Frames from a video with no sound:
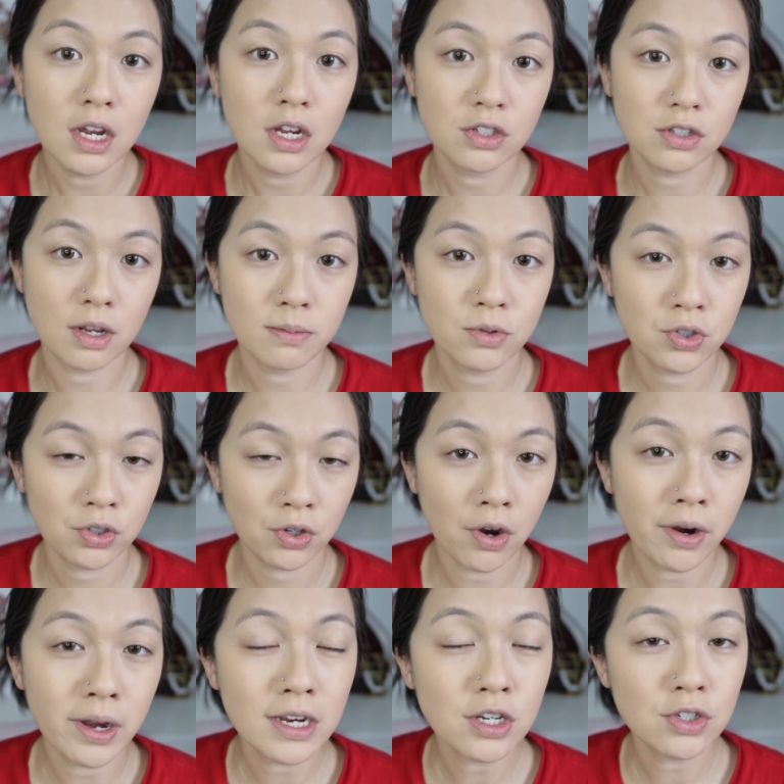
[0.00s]
so I'm
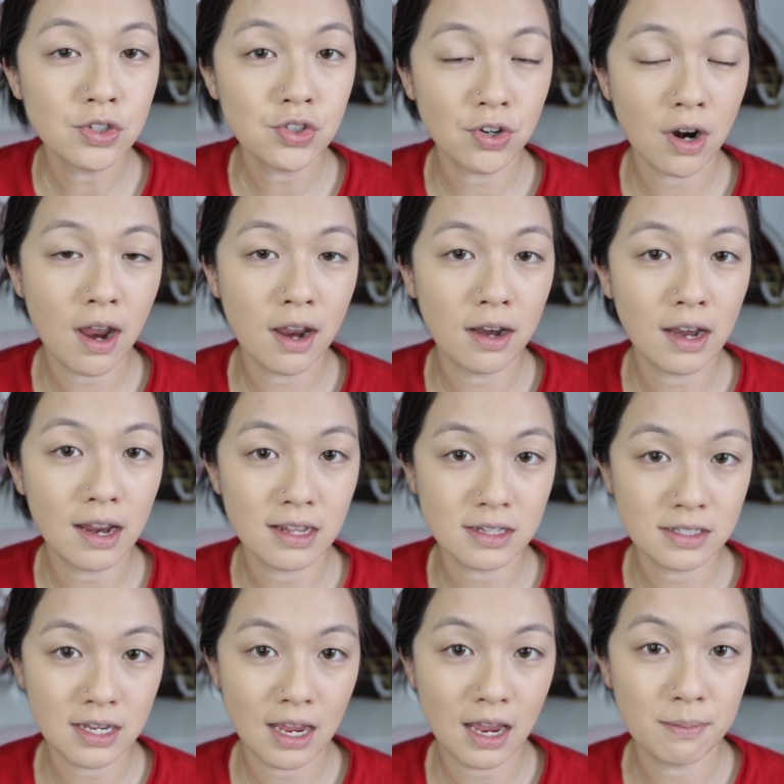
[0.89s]
going to try and
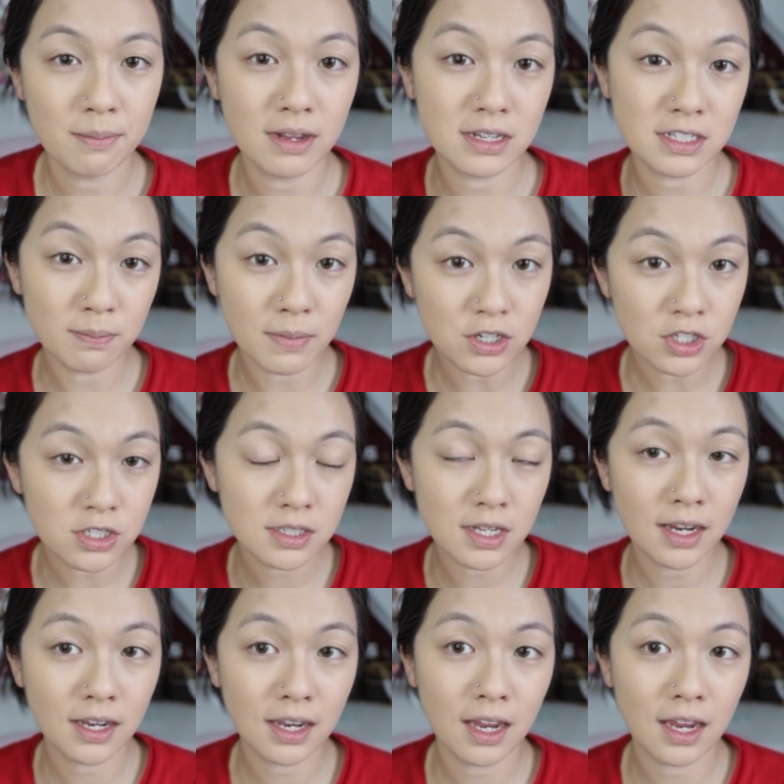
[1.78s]
attempt as much as I